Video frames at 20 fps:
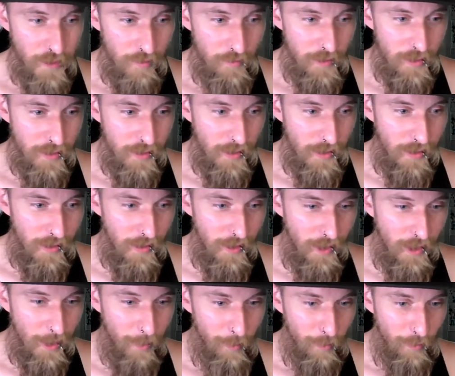of it
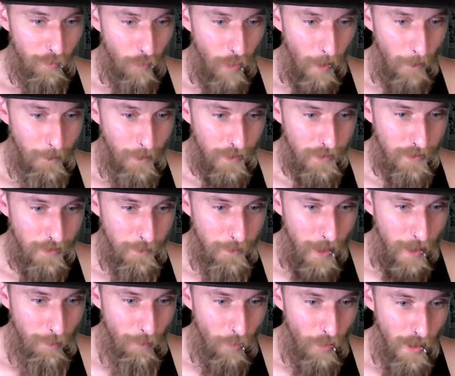before I pick this
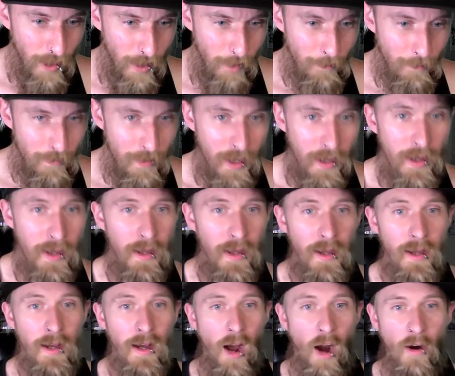bad boy up.
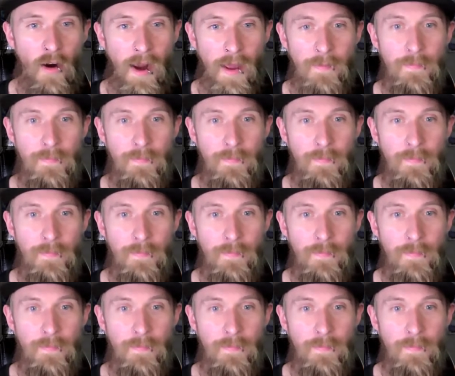All right,